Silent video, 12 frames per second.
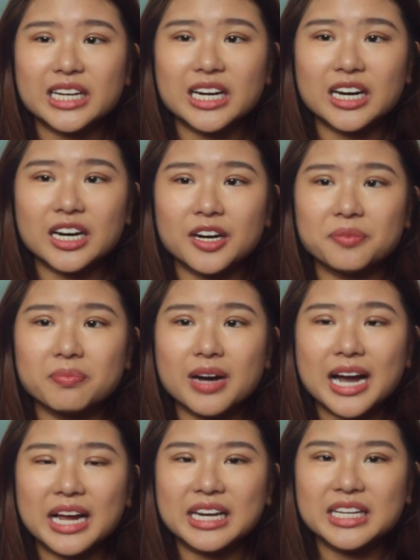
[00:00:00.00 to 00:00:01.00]

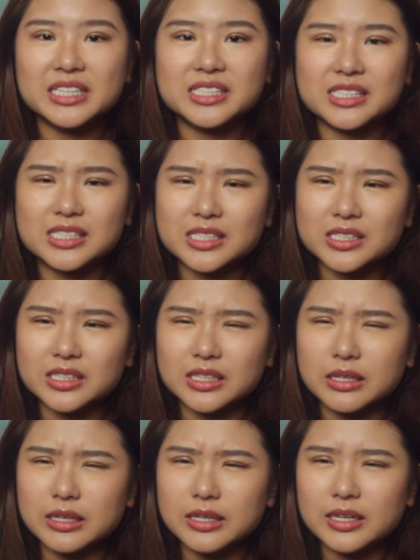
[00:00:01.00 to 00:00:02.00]
eyelids is
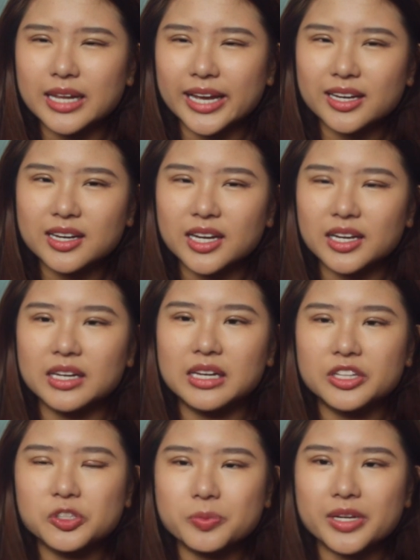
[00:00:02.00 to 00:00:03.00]
still like cut a
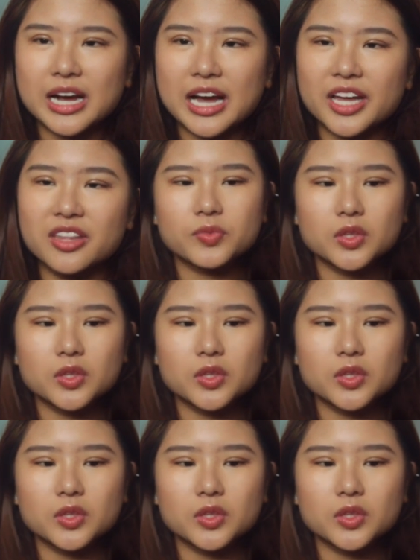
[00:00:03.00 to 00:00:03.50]
little bit higher.